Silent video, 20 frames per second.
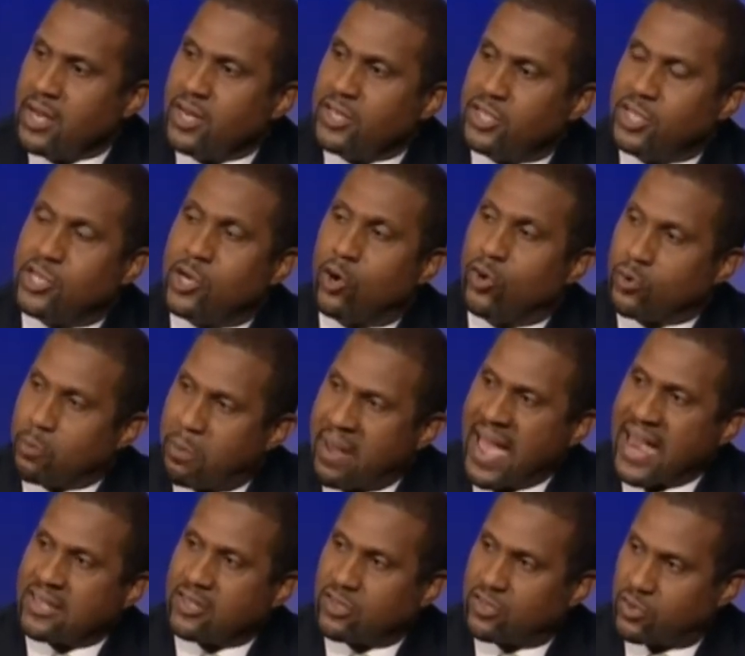She goes
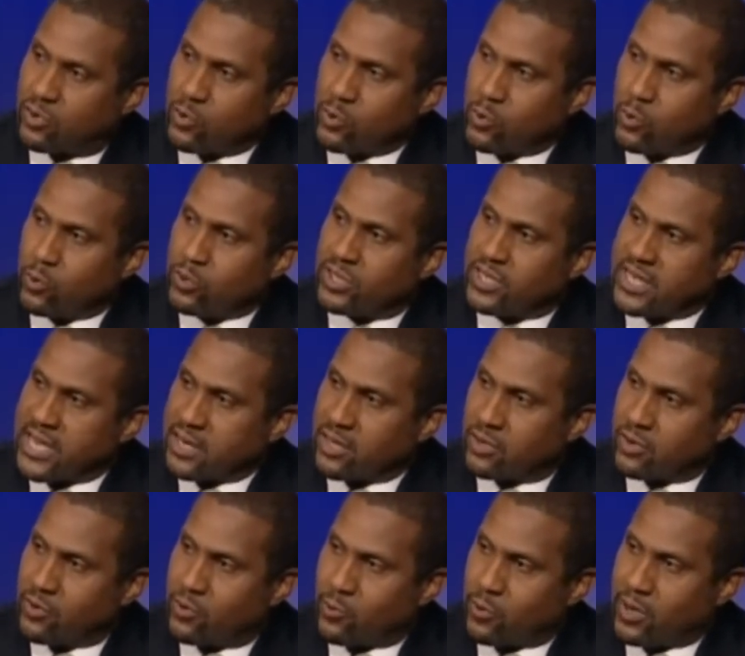back to school to get a
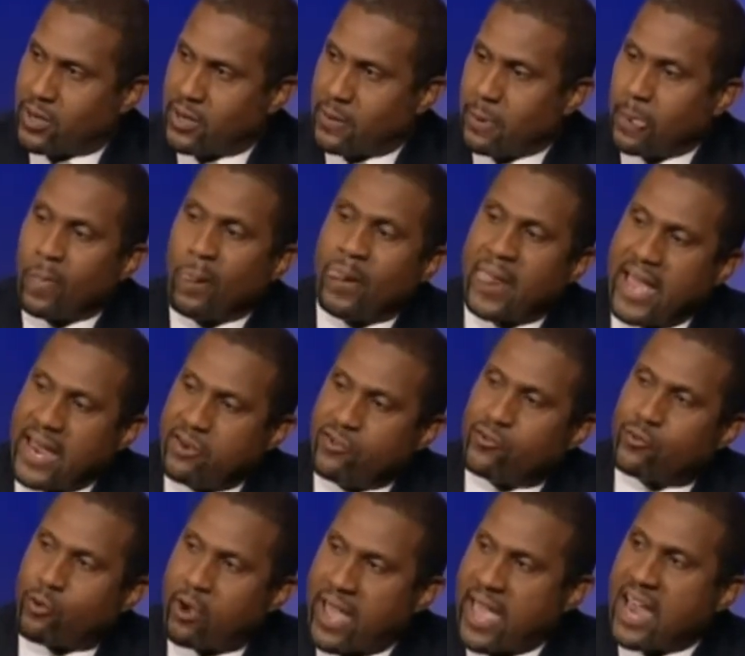degree and
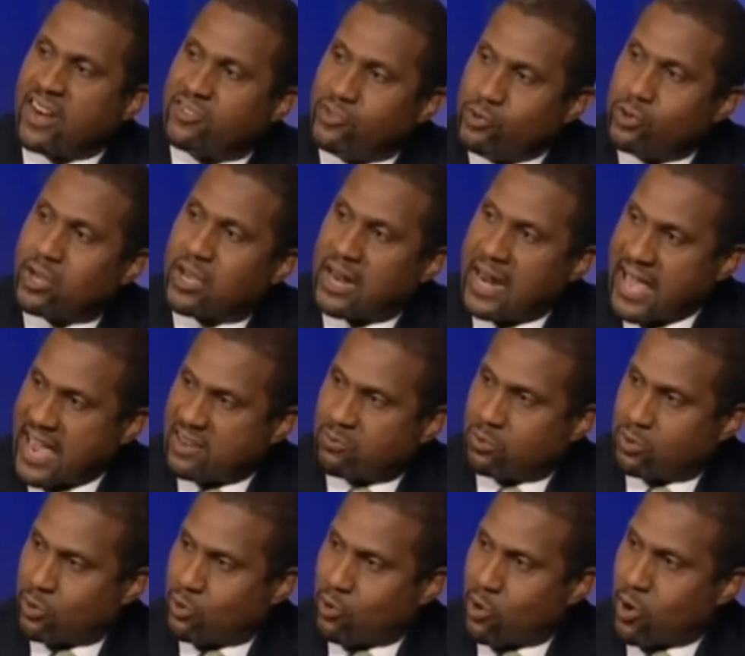drags you to class
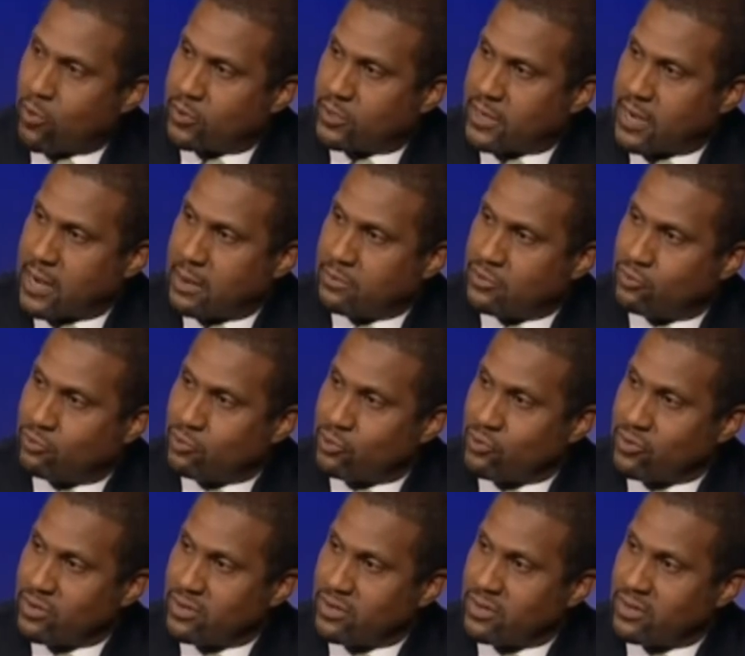with her all the time. True?